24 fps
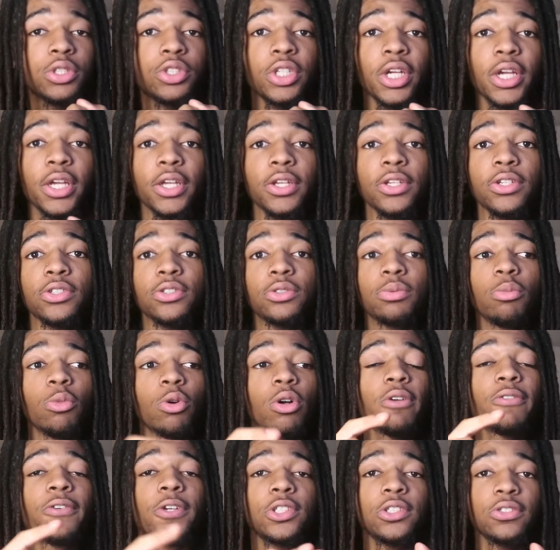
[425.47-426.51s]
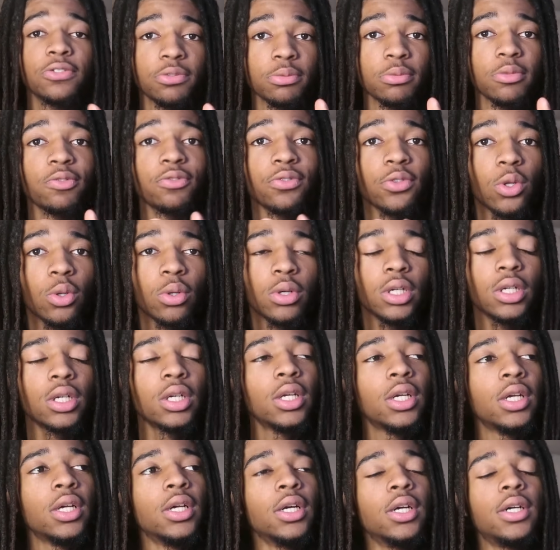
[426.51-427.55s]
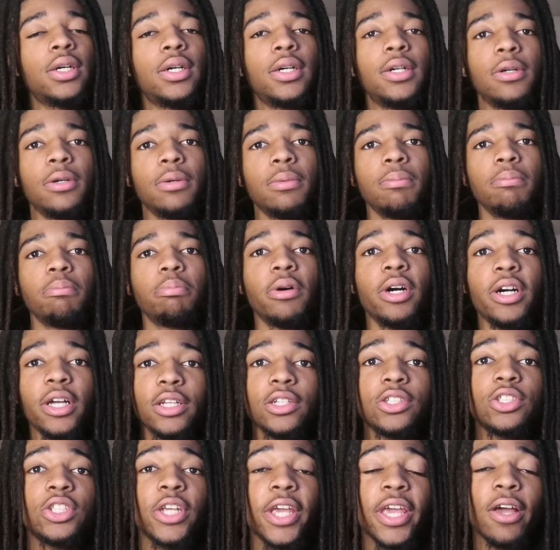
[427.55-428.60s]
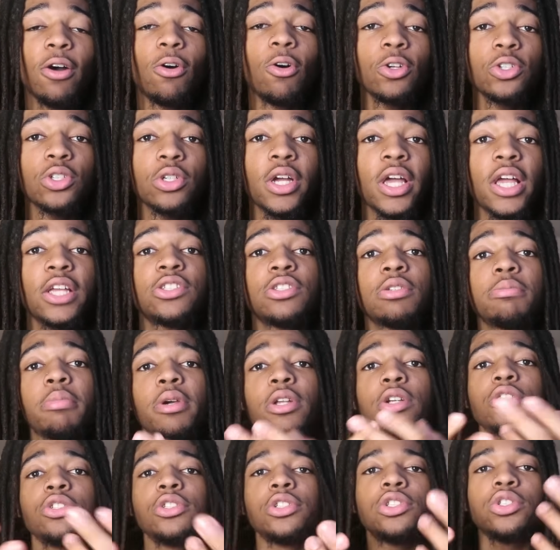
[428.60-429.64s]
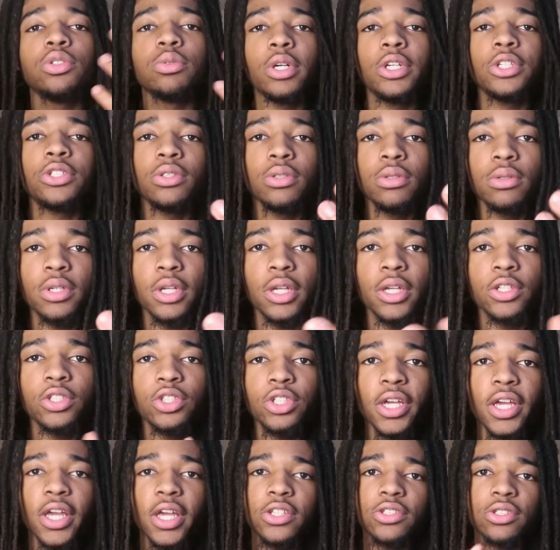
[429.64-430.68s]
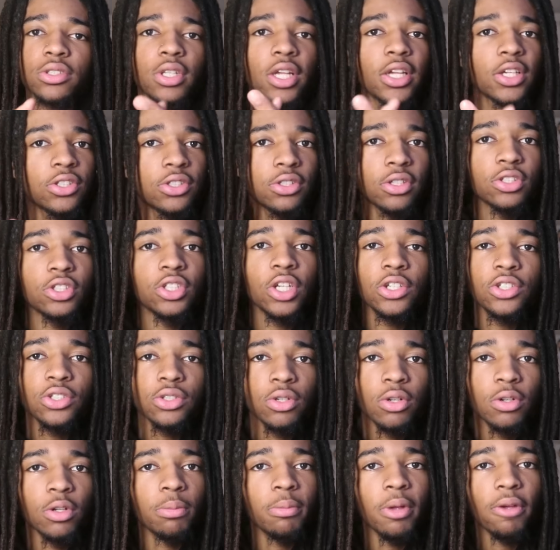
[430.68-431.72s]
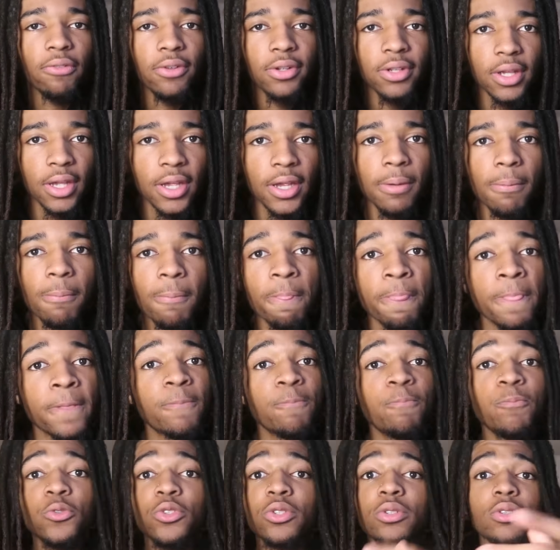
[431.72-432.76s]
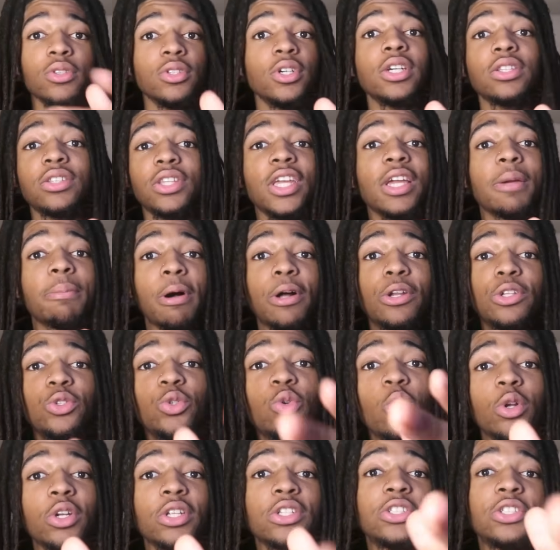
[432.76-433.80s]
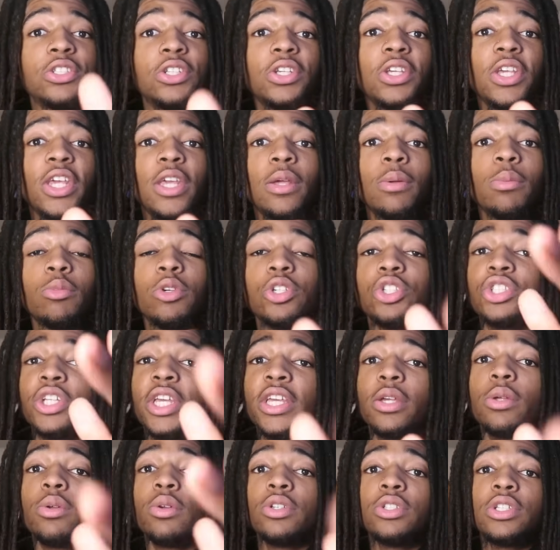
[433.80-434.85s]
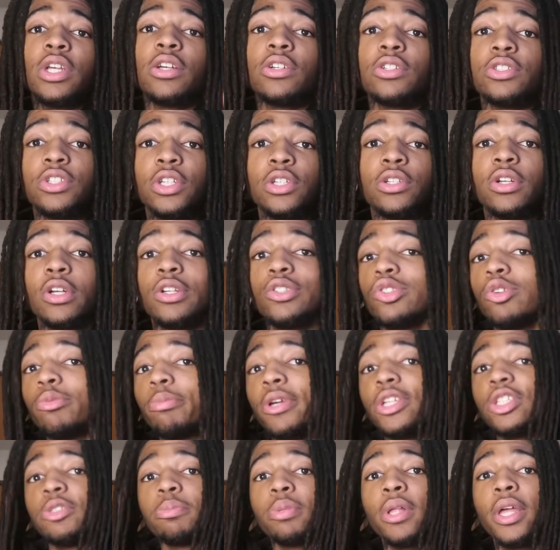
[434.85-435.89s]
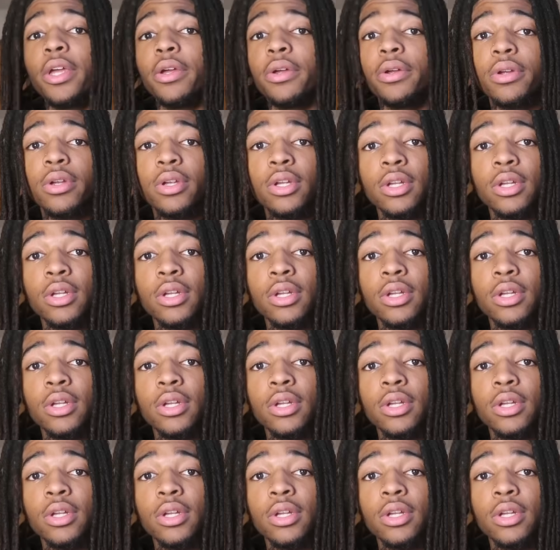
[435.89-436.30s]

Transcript: Chet is more efficient from the floor. But Chet also has the better situation, okay? Chet has less attention on him every game. Look, think about it. You going into the game with Shai Gilgeous-Alexander as your best player.